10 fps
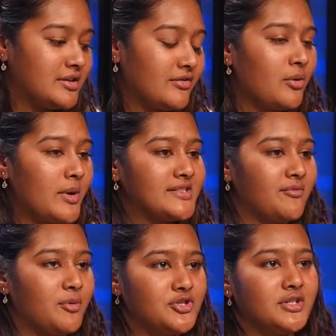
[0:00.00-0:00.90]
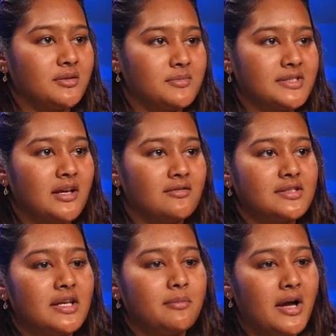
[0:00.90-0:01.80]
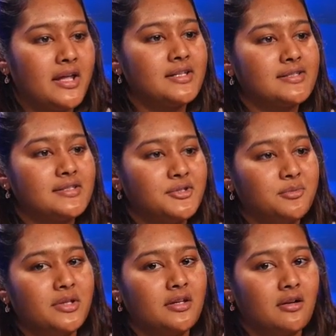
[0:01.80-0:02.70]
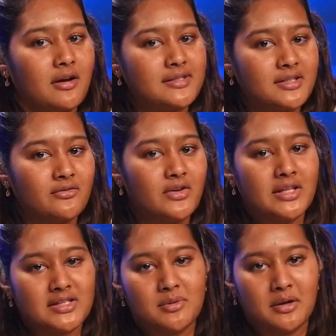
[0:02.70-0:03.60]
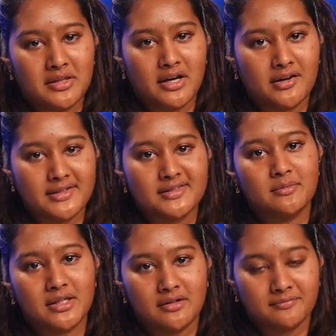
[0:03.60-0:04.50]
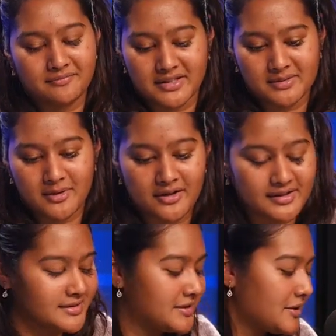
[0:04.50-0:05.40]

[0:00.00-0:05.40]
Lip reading: ways of pushing themselves, and mine is to be aggressive, and that's probably the Aries in me. Let's be honest.